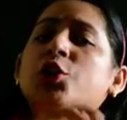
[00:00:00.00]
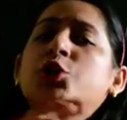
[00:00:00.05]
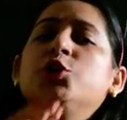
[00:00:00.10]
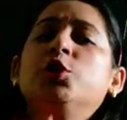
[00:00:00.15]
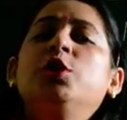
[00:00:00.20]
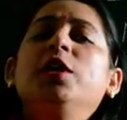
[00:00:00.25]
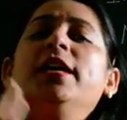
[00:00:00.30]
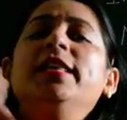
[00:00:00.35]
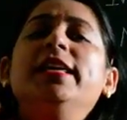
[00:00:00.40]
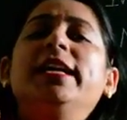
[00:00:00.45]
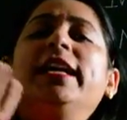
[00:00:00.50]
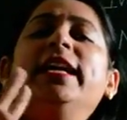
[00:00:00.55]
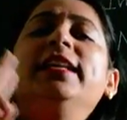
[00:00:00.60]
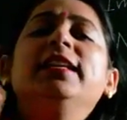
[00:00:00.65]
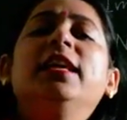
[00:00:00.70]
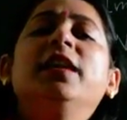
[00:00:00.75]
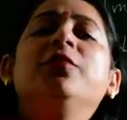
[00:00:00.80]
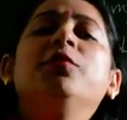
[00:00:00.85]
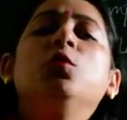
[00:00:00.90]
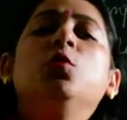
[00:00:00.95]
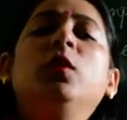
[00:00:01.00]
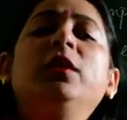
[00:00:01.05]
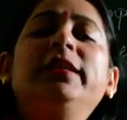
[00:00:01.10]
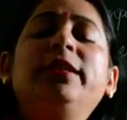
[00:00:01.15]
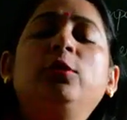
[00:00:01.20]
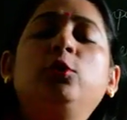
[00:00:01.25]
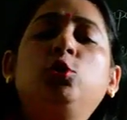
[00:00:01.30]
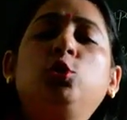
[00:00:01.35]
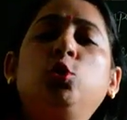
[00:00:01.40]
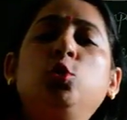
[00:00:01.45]
So there they can give you a
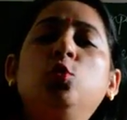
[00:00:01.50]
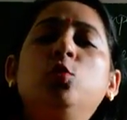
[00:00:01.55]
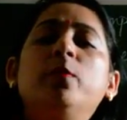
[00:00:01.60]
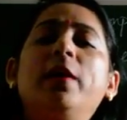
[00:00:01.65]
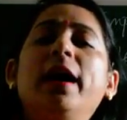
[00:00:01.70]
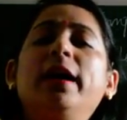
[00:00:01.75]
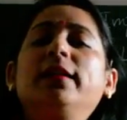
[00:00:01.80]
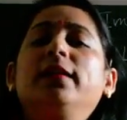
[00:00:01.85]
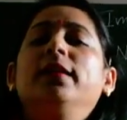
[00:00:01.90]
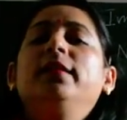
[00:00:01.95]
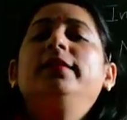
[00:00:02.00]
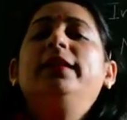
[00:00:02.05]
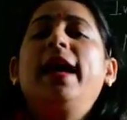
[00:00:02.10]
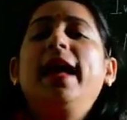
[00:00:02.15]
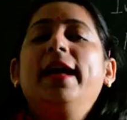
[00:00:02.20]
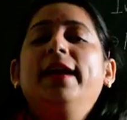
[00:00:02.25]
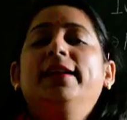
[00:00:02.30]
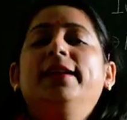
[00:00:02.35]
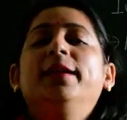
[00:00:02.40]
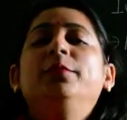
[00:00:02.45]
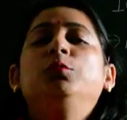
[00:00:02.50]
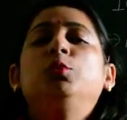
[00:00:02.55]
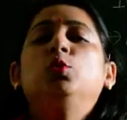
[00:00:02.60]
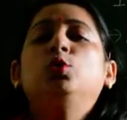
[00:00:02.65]
2 marker diagram